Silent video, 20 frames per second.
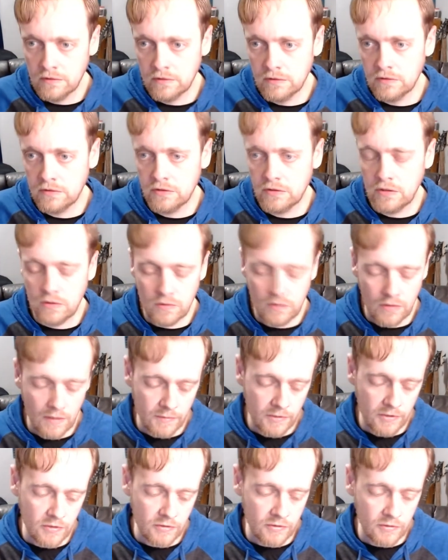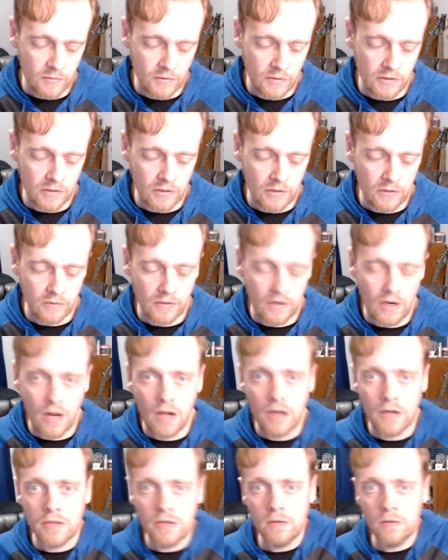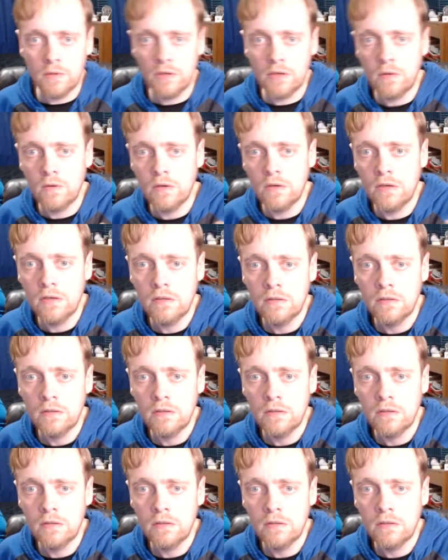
So I'm using one called Audio Recorder.